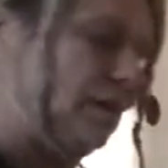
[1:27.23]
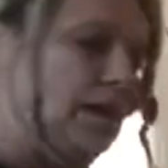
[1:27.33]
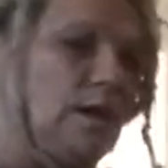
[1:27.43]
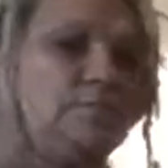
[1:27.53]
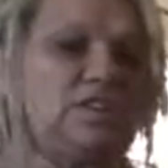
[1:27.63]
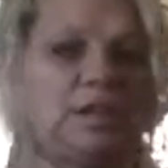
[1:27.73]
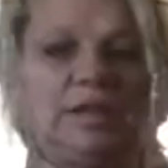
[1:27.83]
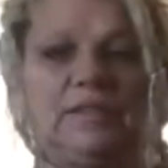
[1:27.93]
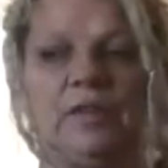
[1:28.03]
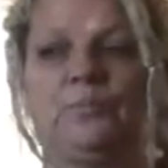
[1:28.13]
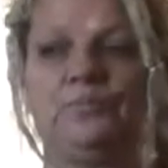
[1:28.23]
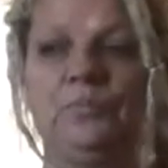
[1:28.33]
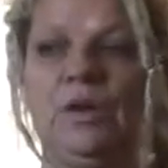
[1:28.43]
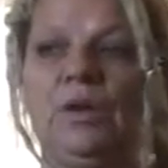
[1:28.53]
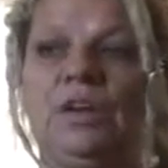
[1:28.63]
me, I'm telling them,
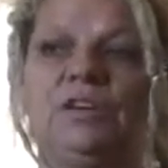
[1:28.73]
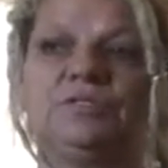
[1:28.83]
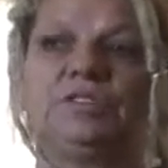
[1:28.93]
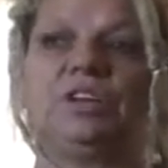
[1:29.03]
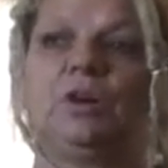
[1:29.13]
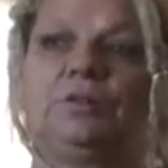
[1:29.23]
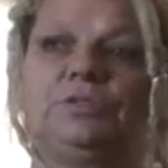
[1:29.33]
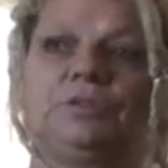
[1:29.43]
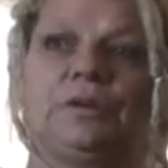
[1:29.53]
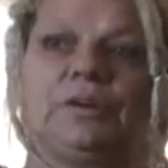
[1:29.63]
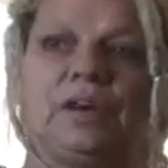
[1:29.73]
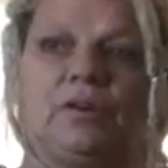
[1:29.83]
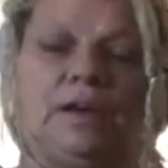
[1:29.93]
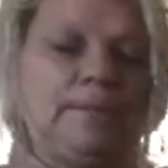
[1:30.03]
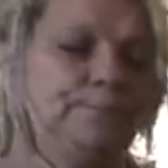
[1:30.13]
here's the art you can
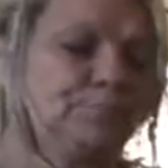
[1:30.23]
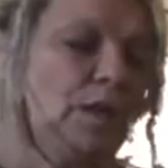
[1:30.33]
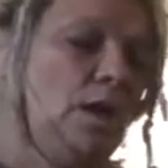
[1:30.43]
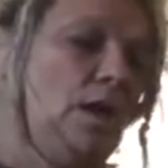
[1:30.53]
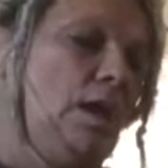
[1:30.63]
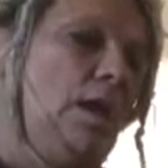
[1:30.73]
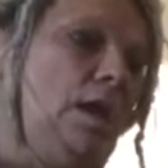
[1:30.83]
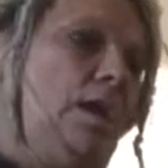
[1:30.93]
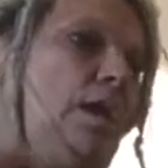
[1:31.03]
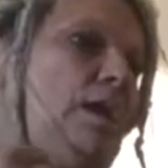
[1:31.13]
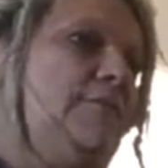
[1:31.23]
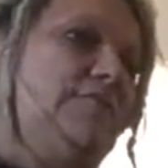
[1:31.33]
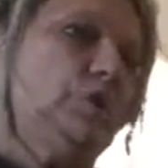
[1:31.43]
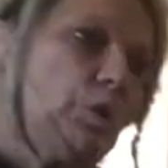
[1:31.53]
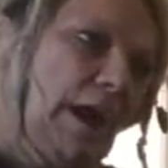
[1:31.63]
carry. If I
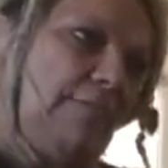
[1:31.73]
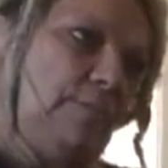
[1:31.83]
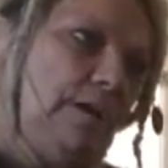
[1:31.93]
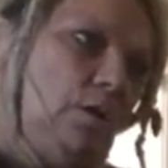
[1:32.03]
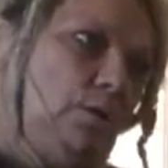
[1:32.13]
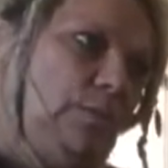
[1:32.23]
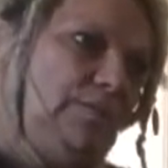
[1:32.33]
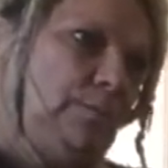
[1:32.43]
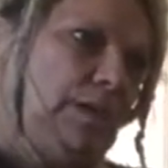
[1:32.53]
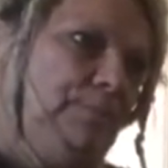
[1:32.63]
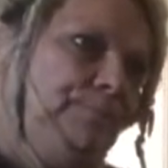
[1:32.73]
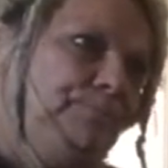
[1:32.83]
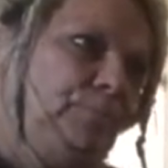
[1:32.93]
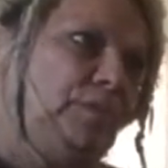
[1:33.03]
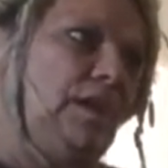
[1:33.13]
don't have my art with me,
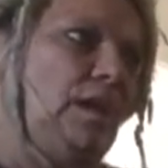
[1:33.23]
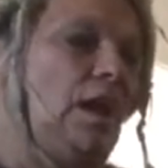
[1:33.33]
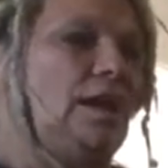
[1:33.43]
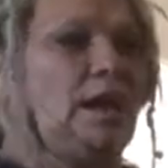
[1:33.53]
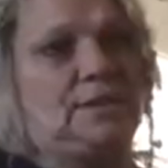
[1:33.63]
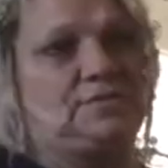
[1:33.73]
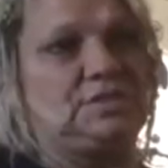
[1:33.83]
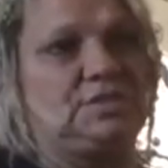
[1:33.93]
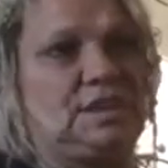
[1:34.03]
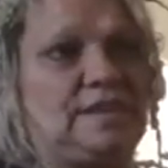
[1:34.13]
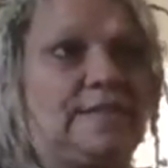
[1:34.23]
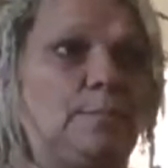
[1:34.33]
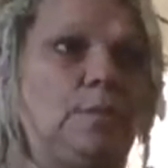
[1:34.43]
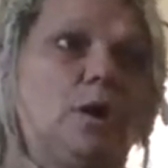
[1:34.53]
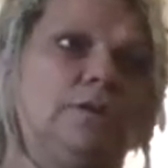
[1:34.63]
then I have to say to
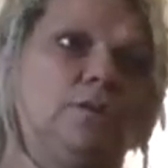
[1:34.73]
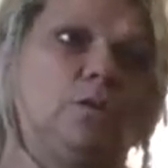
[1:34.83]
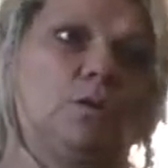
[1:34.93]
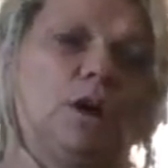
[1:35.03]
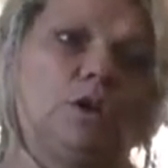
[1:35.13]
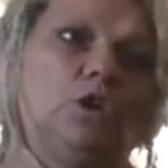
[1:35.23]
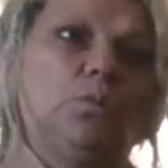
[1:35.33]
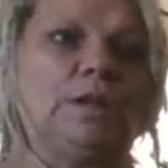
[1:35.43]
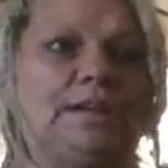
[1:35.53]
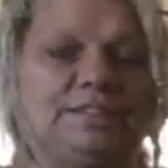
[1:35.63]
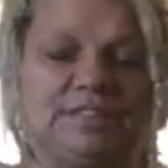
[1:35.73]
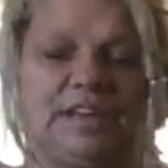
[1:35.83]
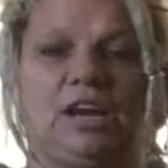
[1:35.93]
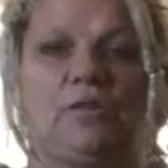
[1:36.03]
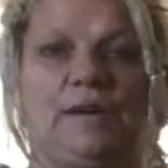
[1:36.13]
them, are you willing to
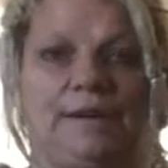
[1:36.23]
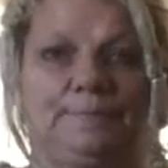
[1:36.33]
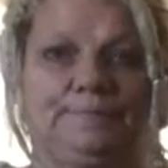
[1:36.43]
carry it?